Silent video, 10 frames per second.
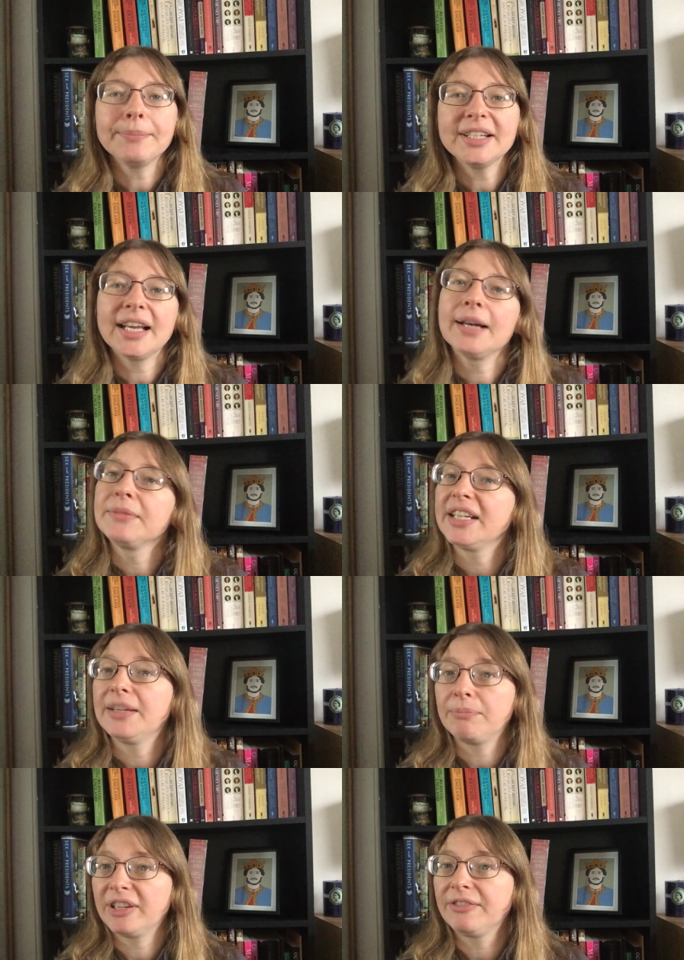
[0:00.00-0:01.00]
Madame de
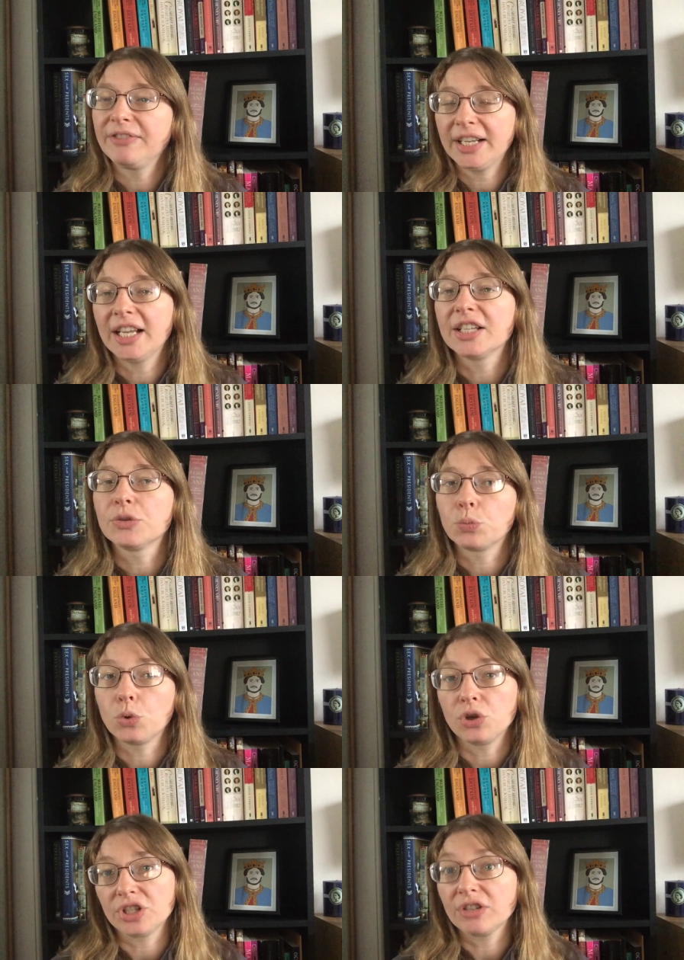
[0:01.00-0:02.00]
Brinvilliers
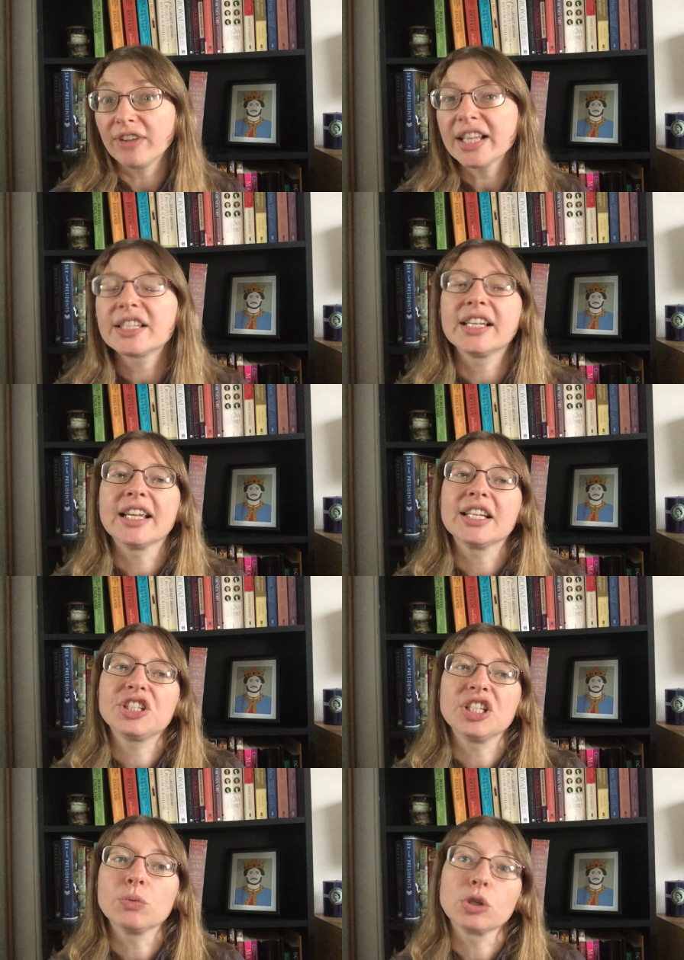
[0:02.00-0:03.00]
was arrested,
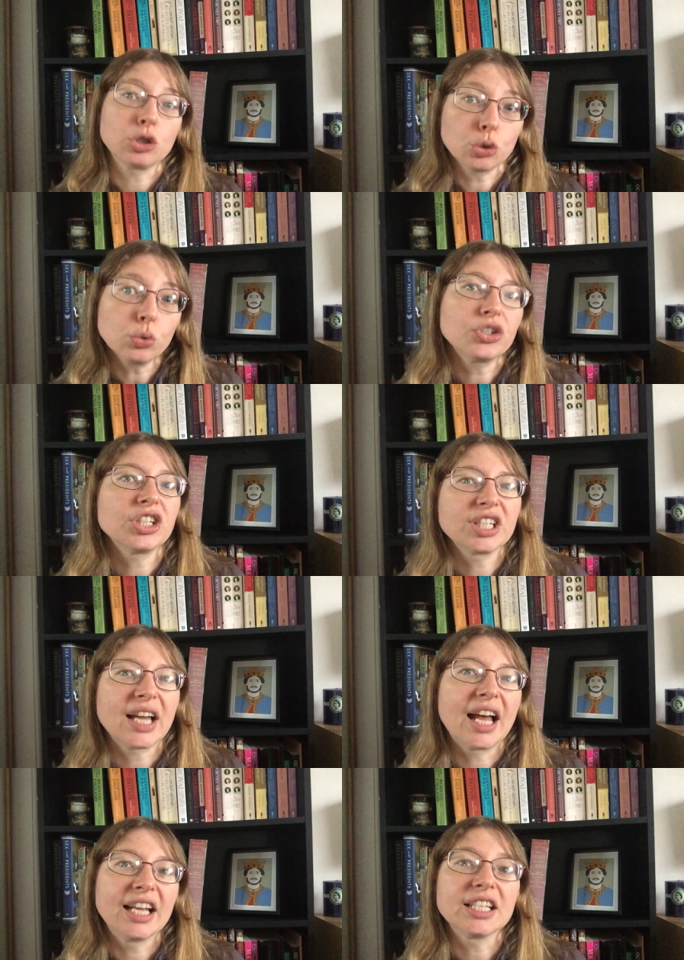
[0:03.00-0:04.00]
she was tortured
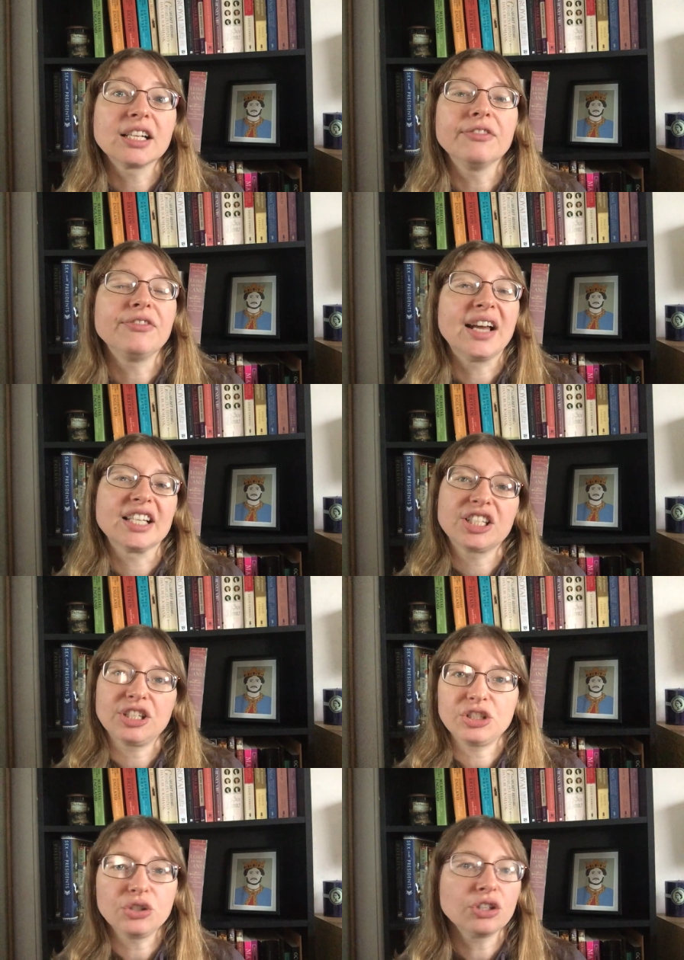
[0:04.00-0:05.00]
and confessed
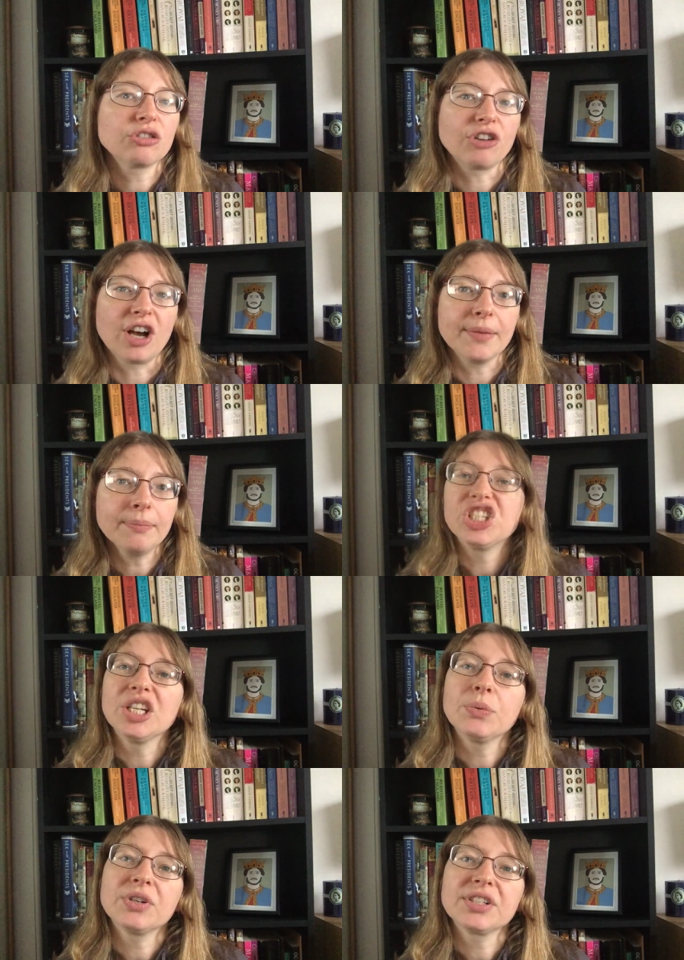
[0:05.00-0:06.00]
to the crime.
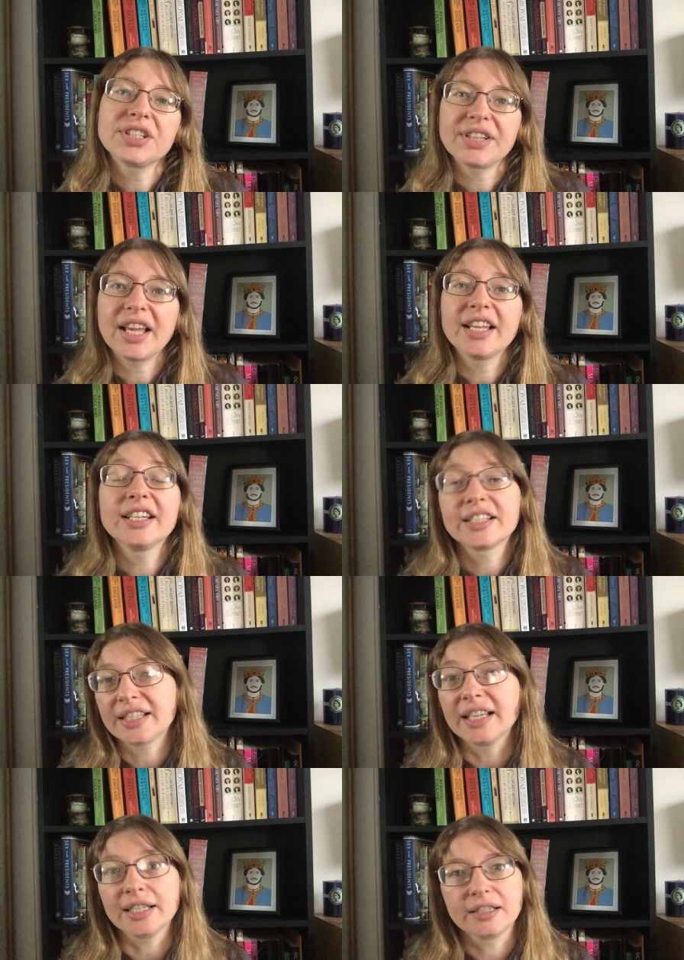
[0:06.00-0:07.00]
She was then
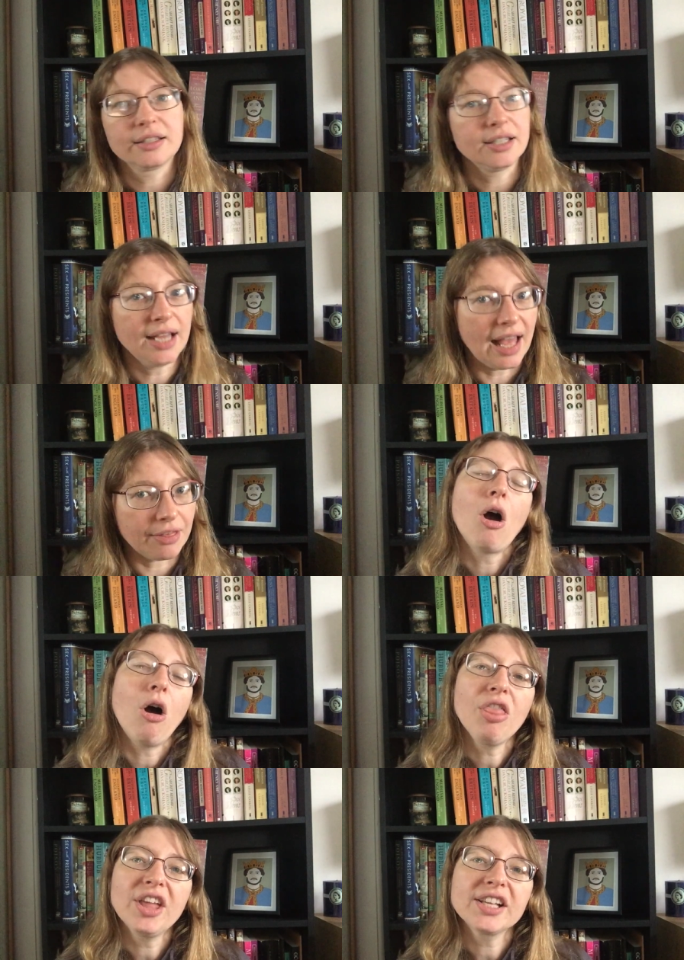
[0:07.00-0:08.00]
sentenced to death.
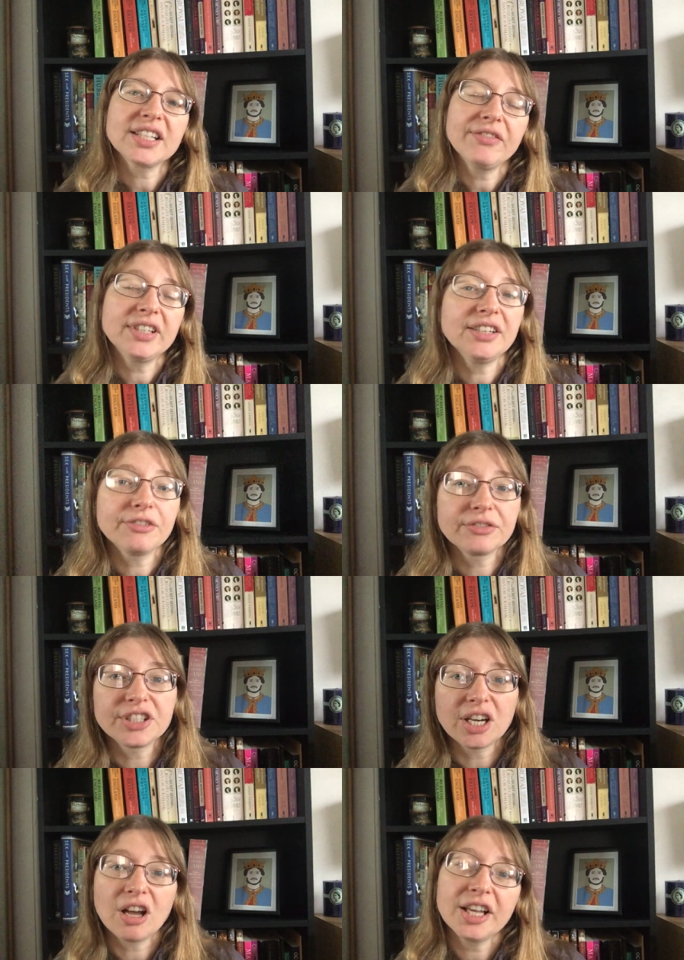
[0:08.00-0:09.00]
On the 17th of
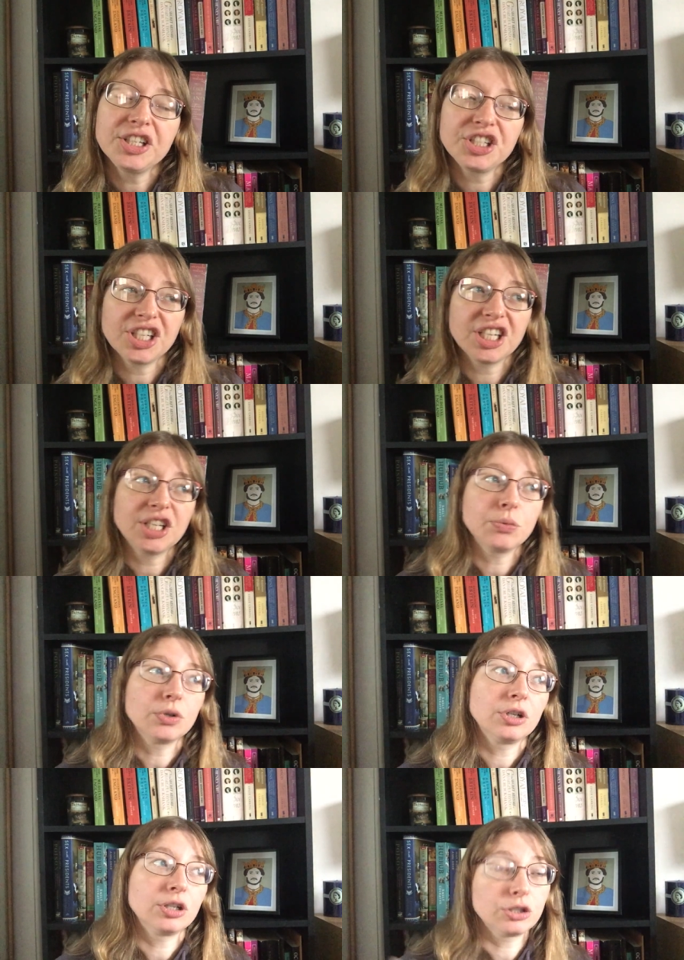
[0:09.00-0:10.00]
July, she
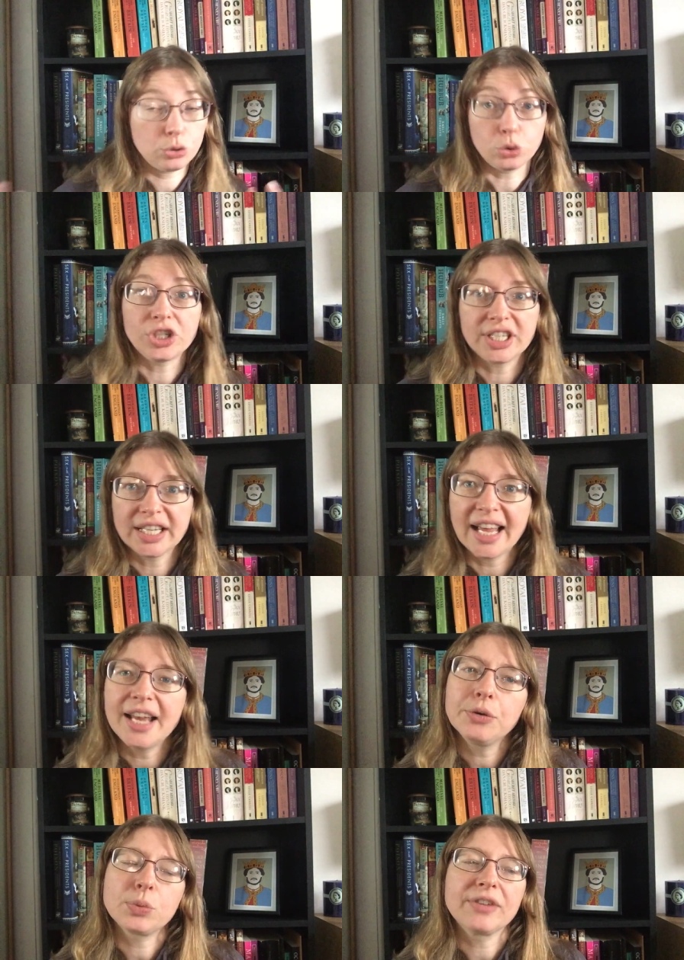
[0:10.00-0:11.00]
was tortured
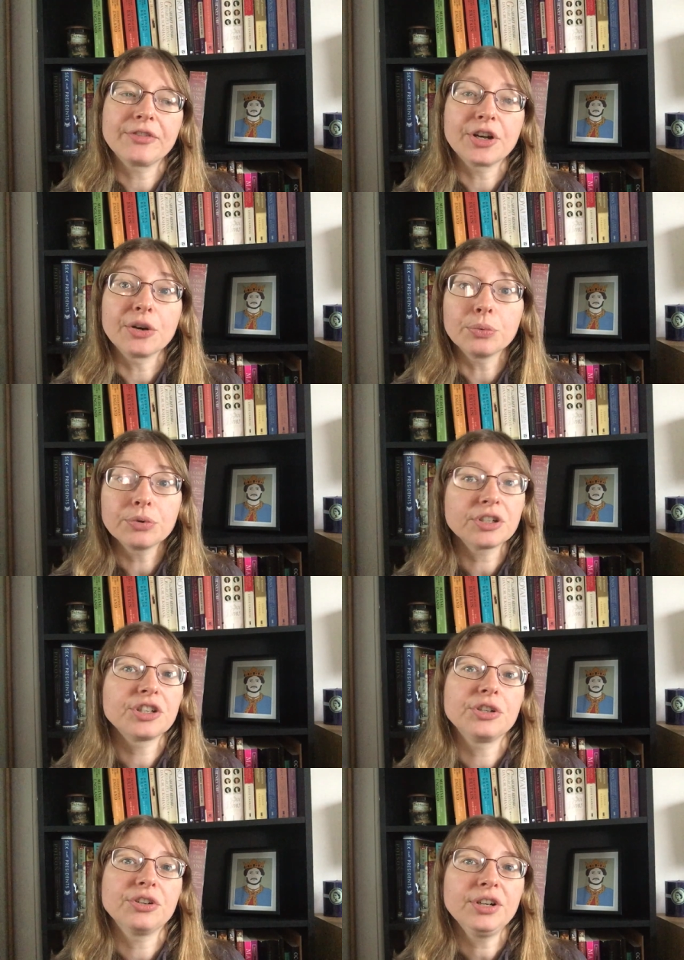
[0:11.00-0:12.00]
again with the water
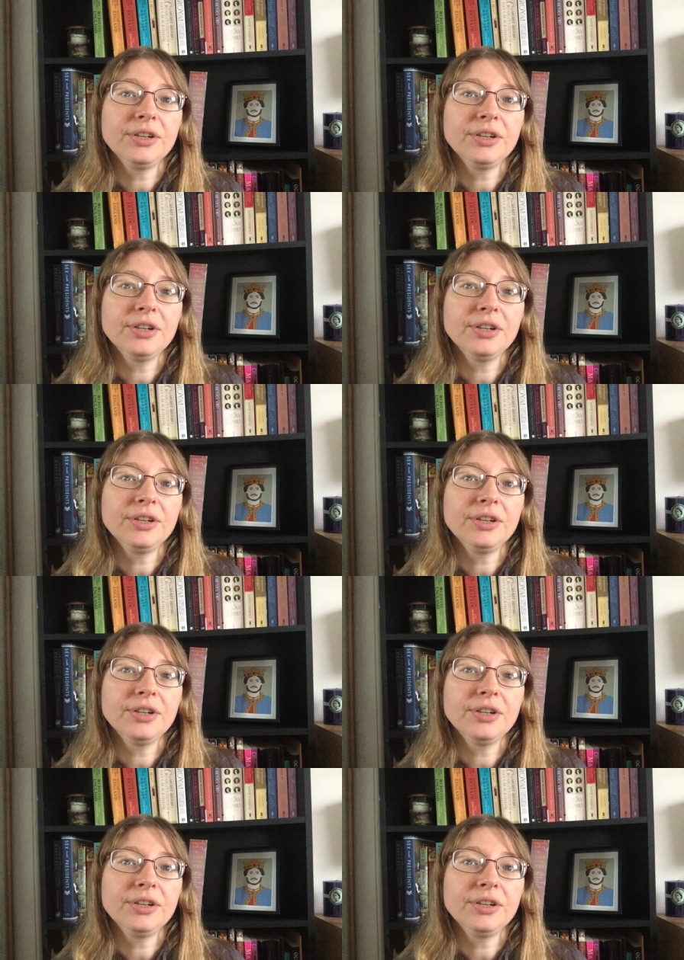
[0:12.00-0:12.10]
cure.